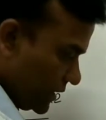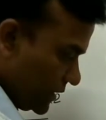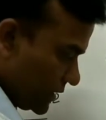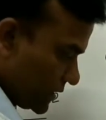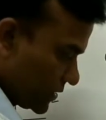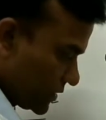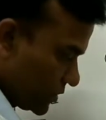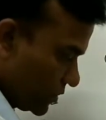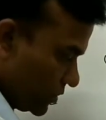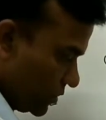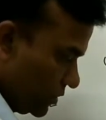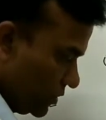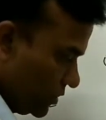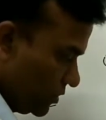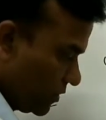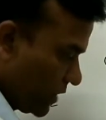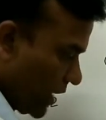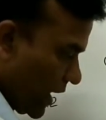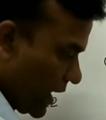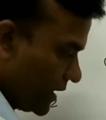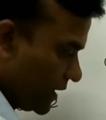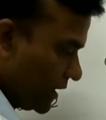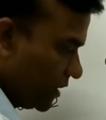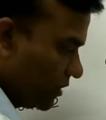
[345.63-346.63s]
So you
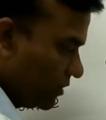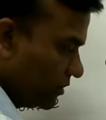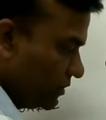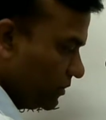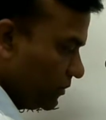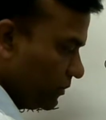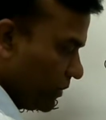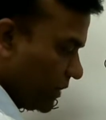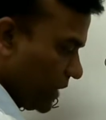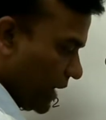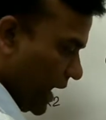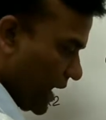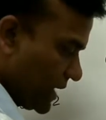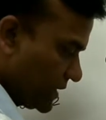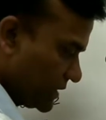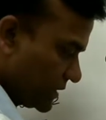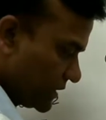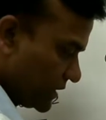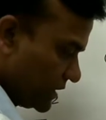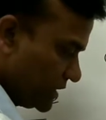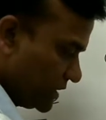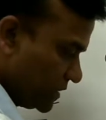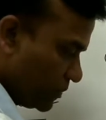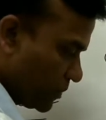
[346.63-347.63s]
write down as
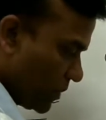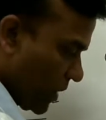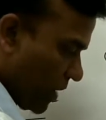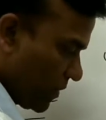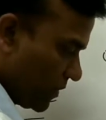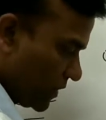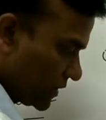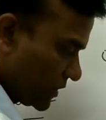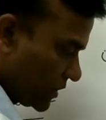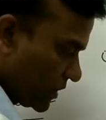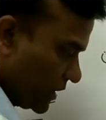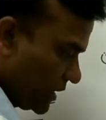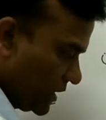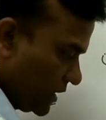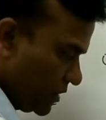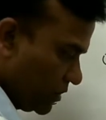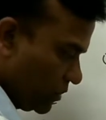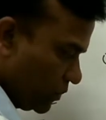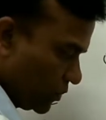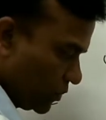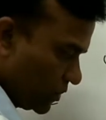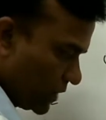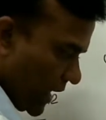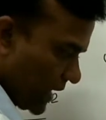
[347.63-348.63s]
it is, power 3
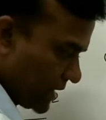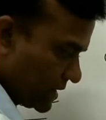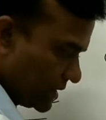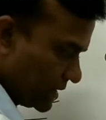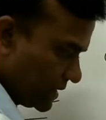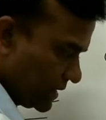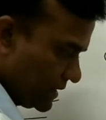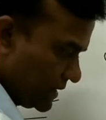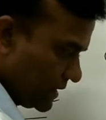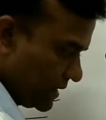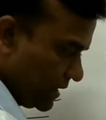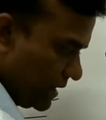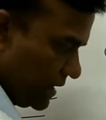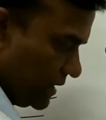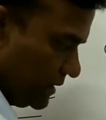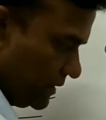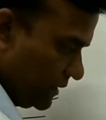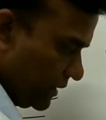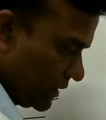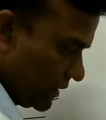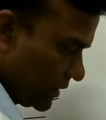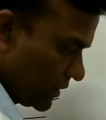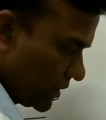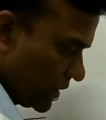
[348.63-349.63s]
you put as it is
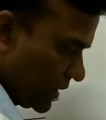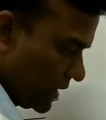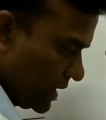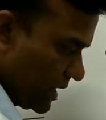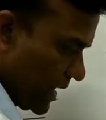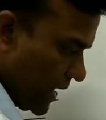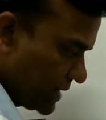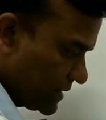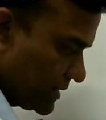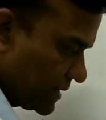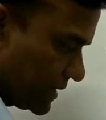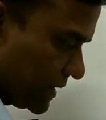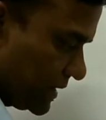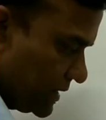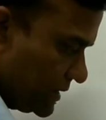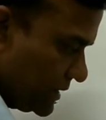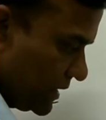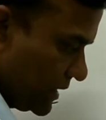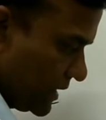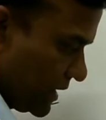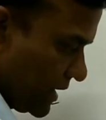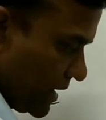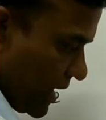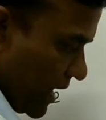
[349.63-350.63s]
here, 3 as it
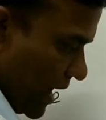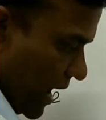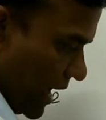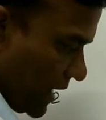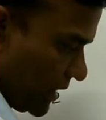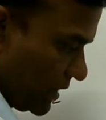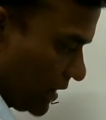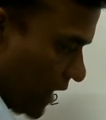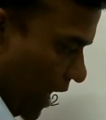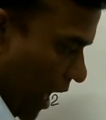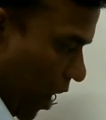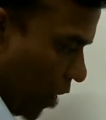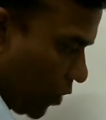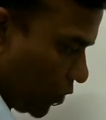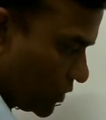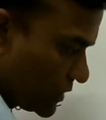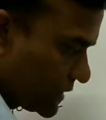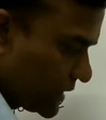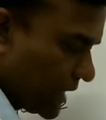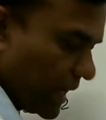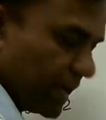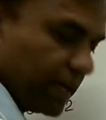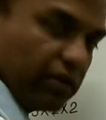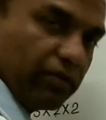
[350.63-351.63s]
is, and
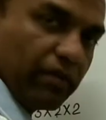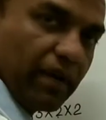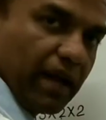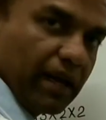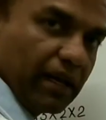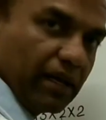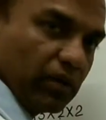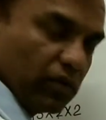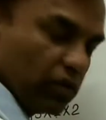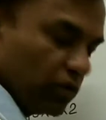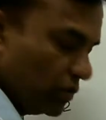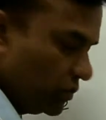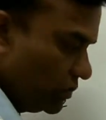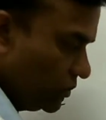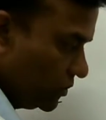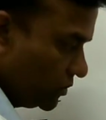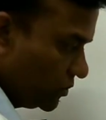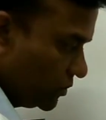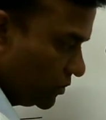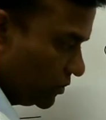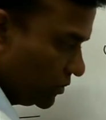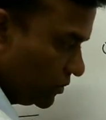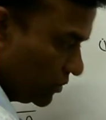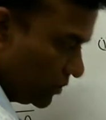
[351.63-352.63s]
outside value
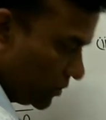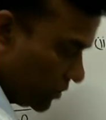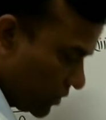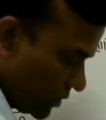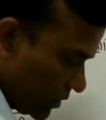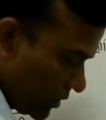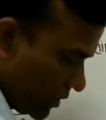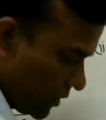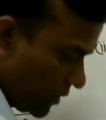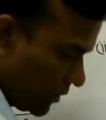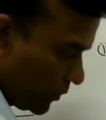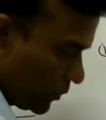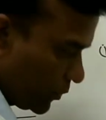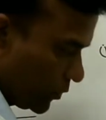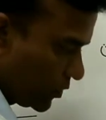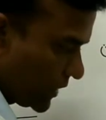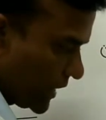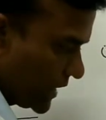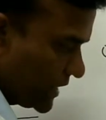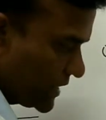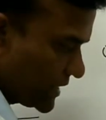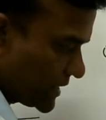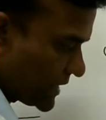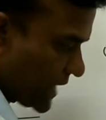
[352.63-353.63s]
you
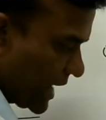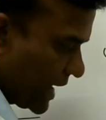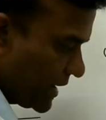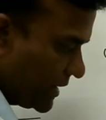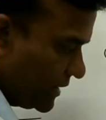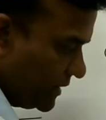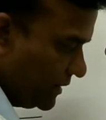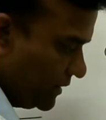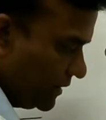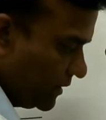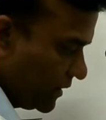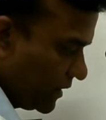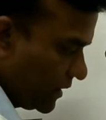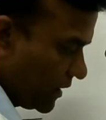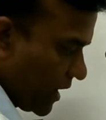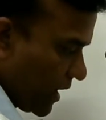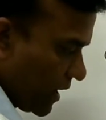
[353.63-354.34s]
put inside.